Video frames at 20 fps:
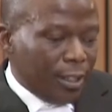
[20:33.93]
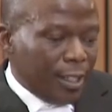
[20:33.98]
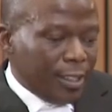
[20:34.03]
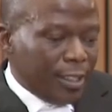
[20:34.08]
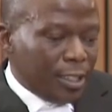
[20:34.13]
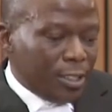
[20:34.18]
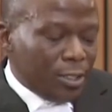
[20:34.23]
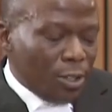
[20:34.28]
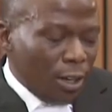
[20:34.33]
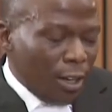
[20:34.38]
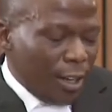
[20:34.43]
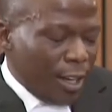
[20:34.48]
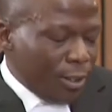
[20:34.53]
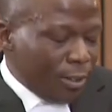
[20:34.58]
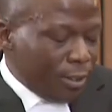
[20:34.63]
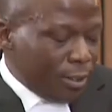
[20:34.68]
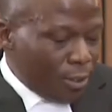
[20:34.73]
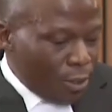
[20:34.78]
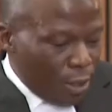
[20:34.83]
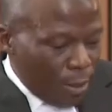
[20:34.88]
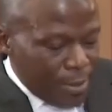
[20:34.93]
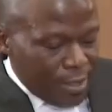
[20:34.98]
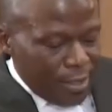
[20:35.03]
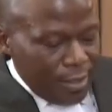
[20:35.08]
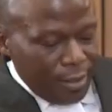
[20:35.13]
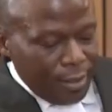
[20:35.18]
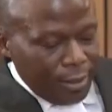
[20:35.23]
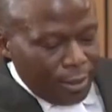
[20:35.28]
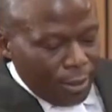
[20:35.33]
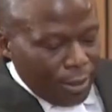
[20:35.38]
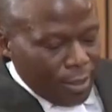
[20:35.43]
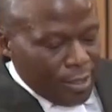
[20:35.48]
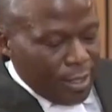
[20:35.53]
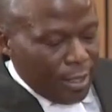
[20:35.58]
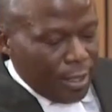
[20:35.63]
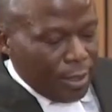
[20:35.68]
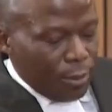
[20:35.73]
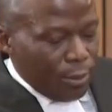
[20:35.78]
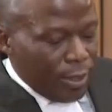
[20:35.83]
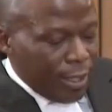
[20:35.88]
at the autopsy,
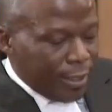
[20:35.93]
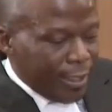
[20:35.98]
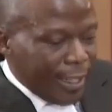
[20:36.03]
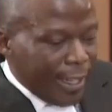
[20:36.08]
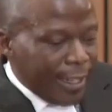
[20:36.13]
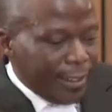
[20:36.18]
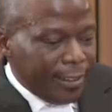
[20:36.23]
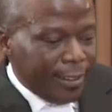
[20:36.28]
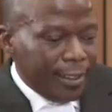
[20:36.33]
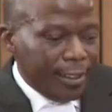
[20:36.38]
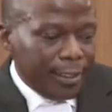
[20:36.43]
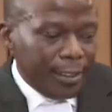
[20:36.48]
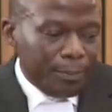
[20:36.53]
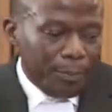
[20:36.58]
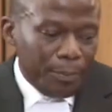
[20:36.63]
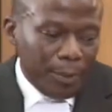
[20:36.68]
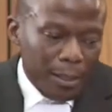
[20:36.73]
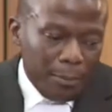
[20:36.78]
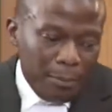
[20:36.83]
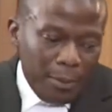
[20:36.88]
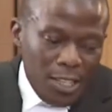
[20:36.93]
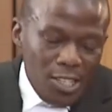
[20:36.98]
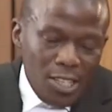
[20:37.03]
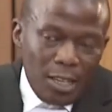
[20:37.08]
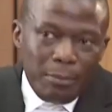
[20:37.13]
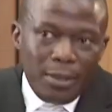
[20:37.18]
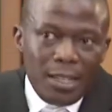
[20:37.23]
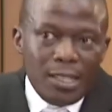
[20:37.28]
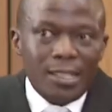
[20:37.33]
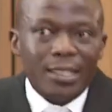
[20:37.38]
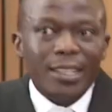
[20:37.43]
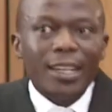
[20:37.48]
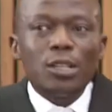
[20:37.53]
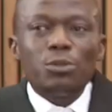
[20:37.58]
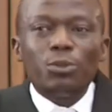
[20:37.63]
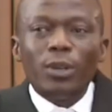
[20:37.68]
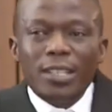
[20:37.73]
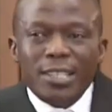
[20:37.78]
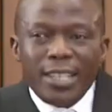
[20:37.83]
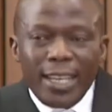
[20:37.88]
Doctor, were there any measurements
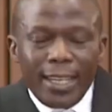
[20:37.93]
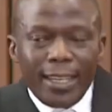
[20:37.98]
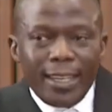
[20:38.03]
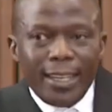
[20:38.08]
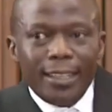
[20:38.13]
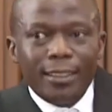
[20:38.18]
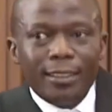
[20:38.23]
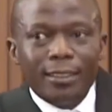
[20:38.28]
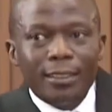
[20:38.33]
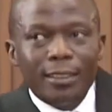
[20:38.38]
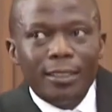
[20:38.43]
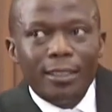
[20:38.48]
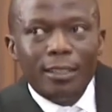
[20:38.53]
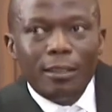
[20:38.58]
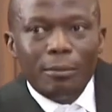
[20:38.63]
that were taken